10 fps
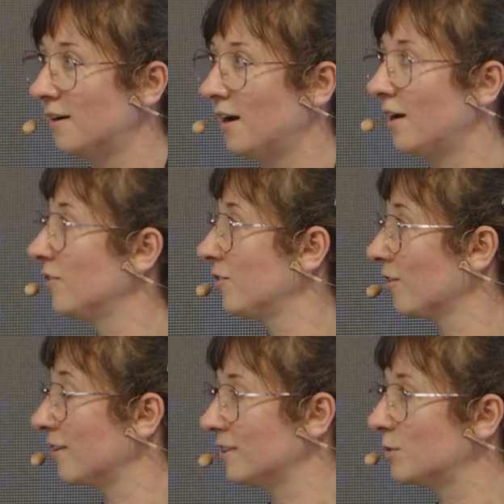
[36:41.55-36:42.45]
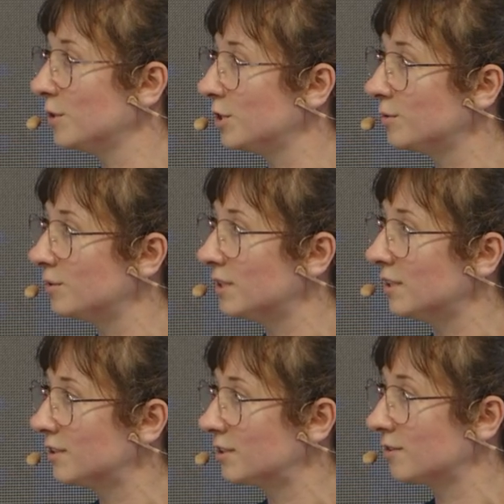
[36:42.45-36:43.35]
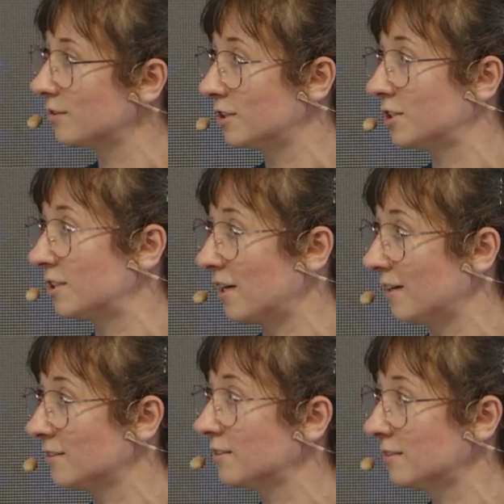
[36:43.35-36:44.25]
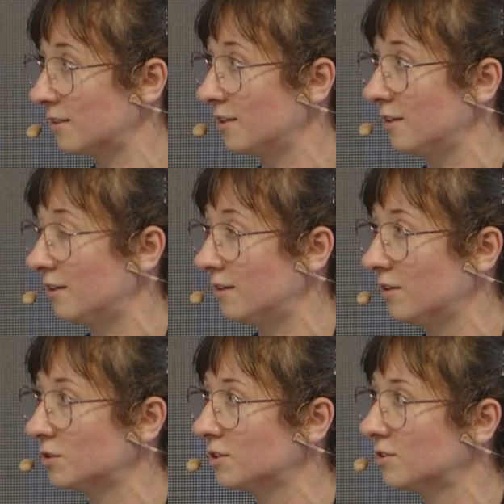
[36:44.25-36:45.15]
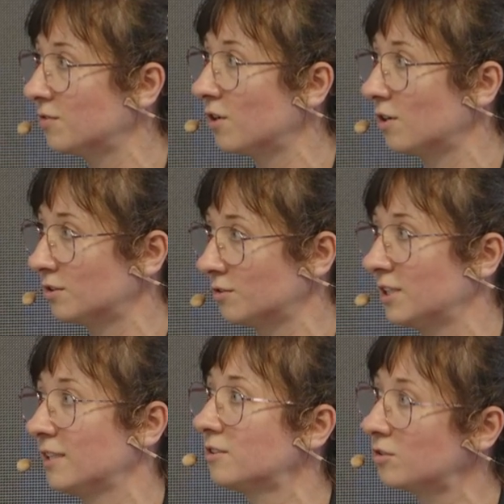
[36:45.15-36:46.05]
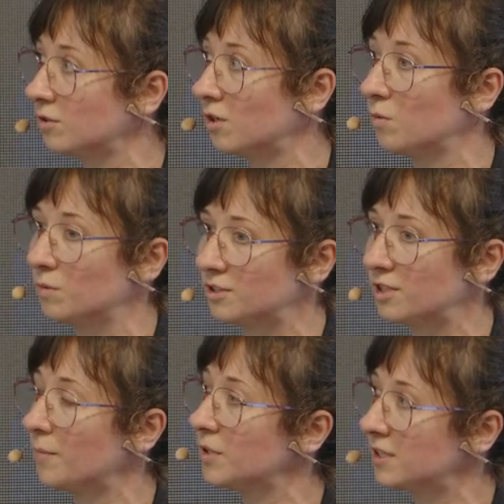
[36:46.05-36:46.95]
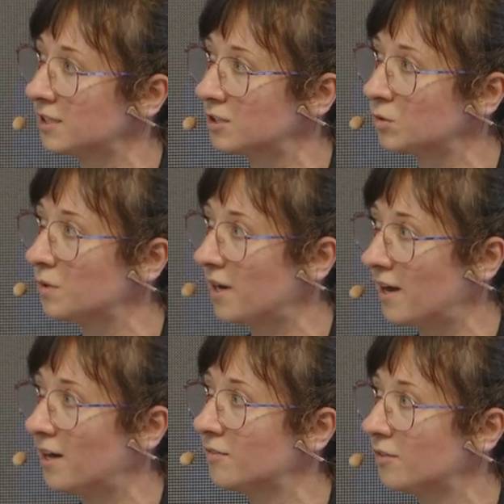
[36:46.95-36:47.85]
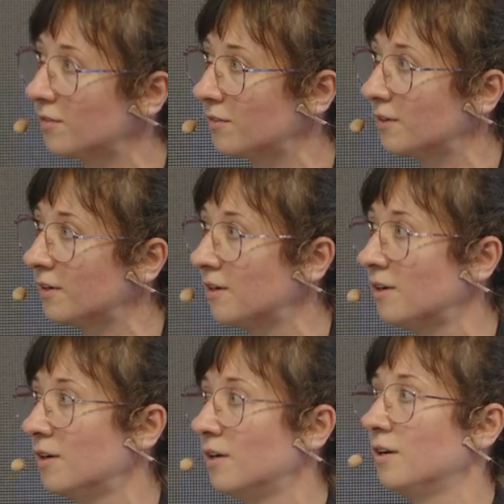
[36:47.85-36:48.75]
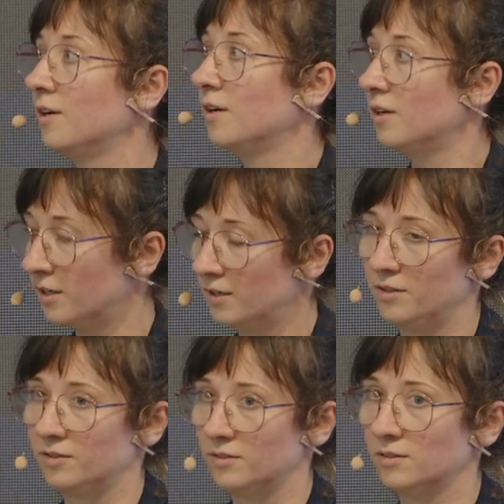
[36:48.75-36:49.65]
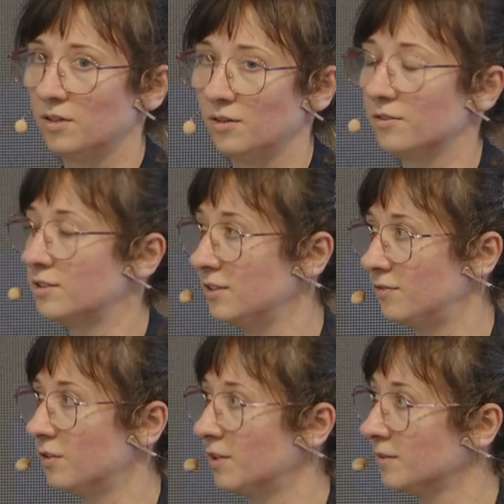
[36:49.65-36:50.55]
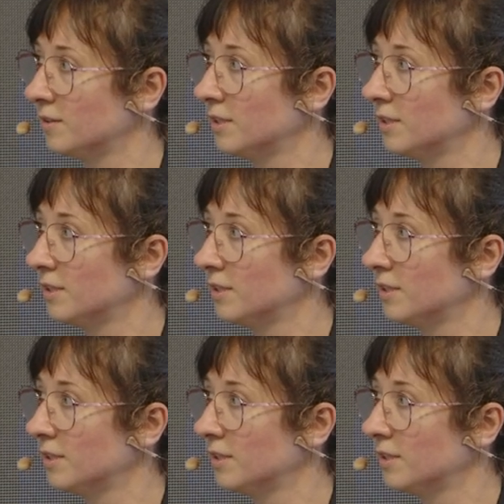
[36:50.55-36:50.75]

And for this, we do need to digitize the uh, ocean's floor, to just to know which habitats do we have on the, uh, on the seafloor.